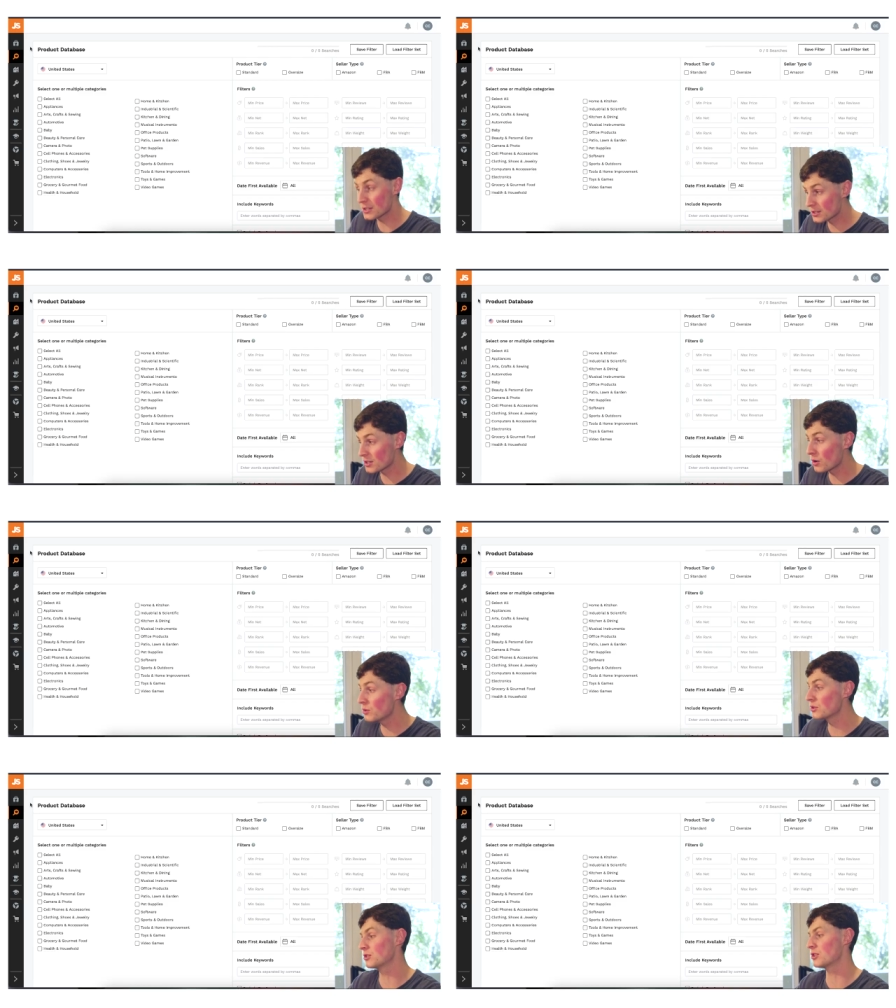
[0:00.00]
And
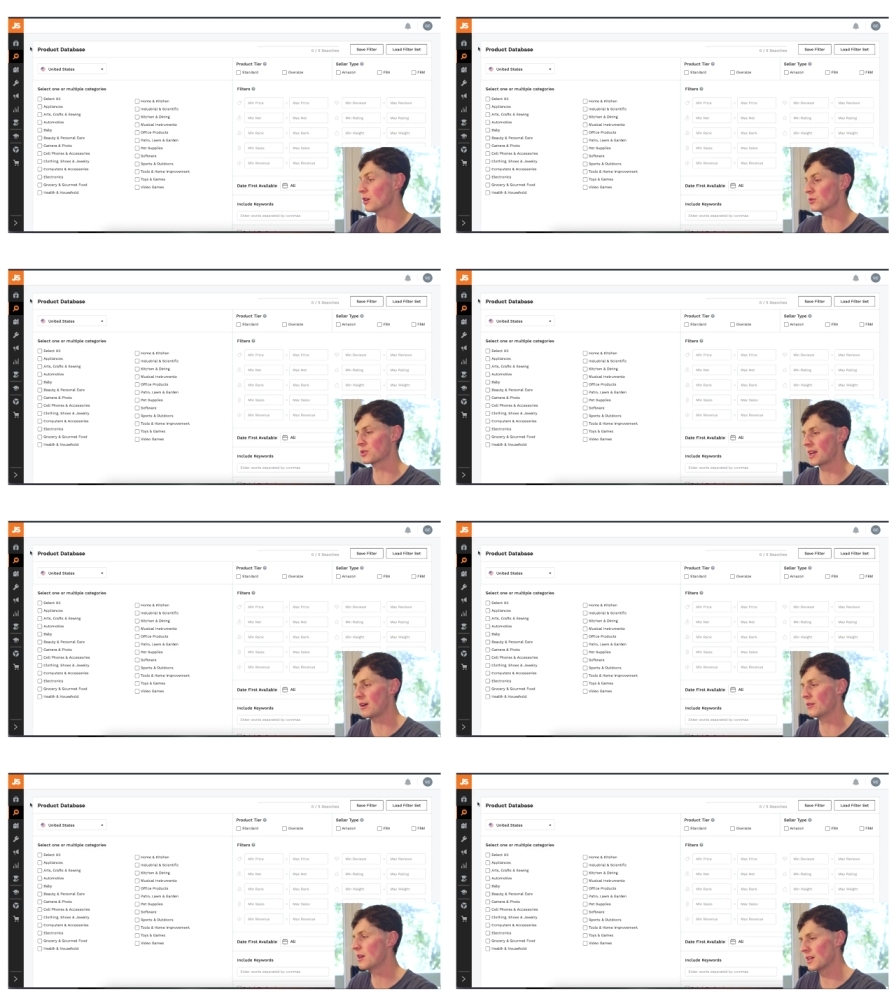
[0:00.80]
so to Jungle
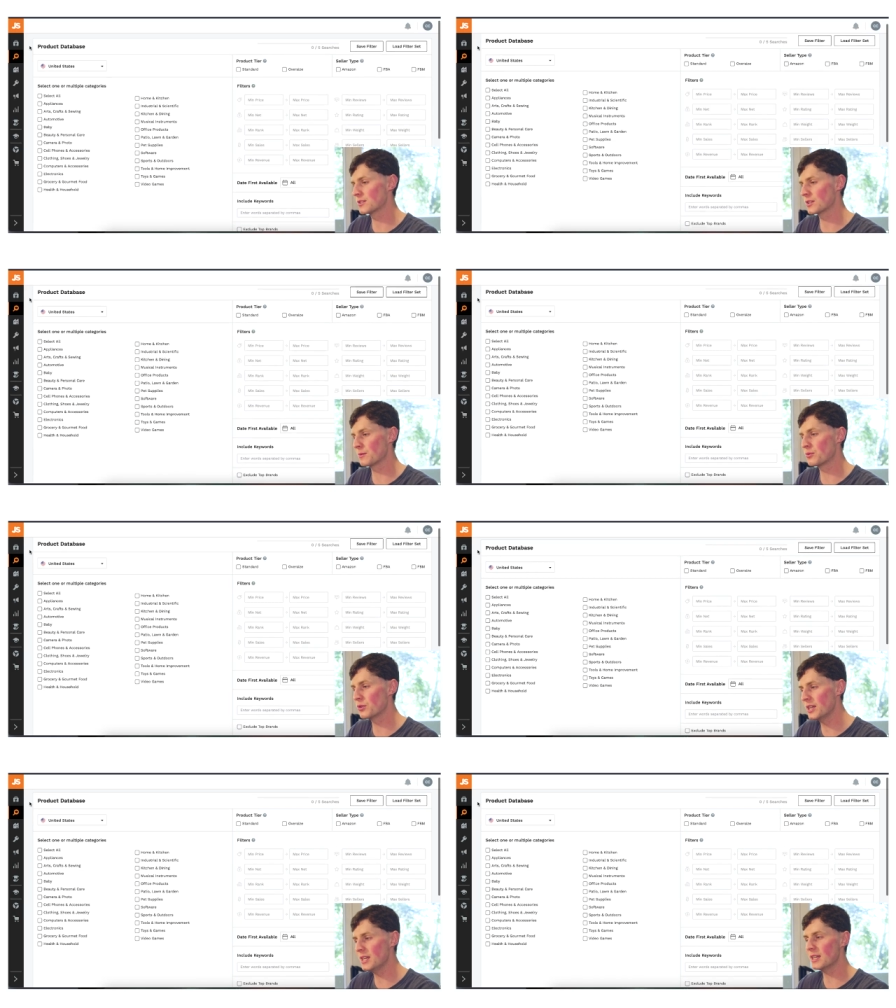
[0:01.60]
Scout. It's a
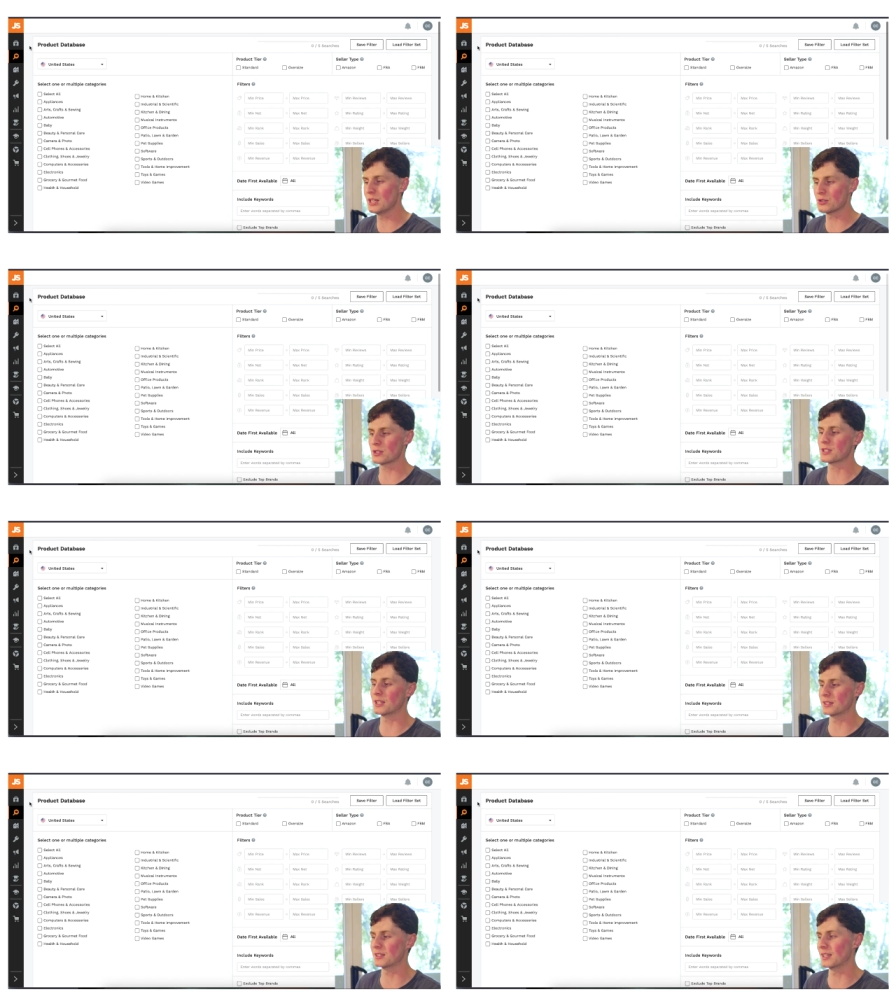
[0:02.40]
pretty
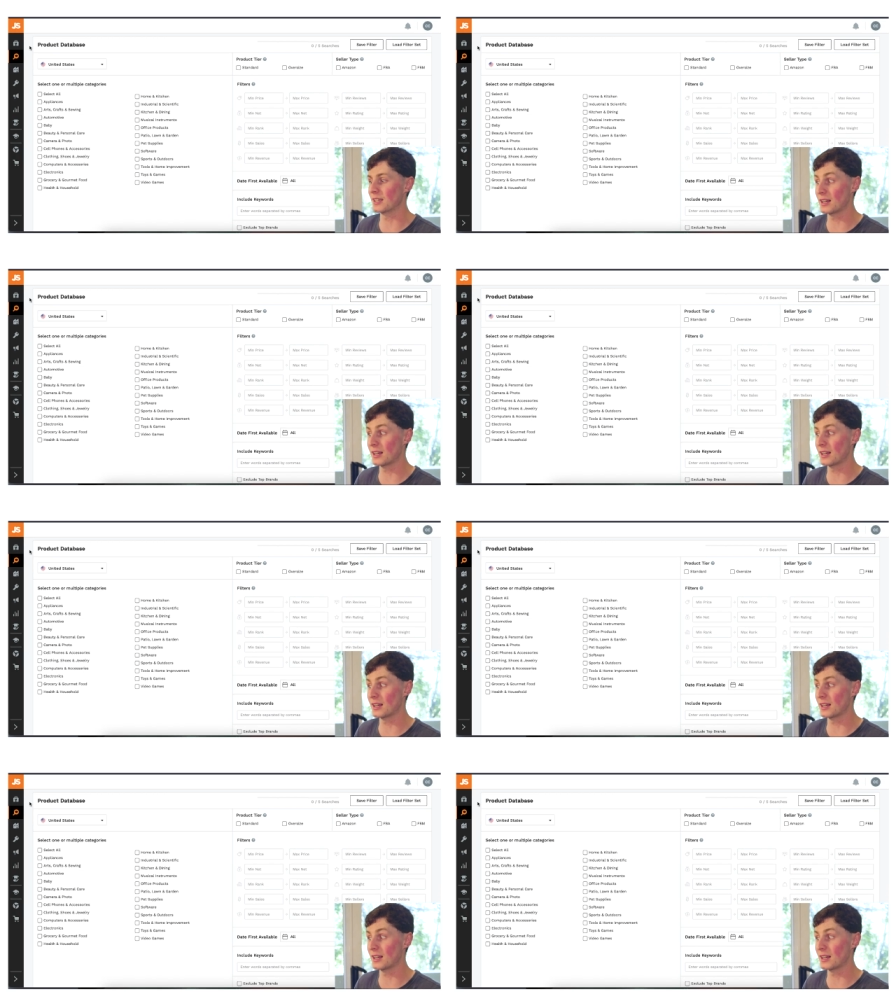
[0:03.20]
interesting thing.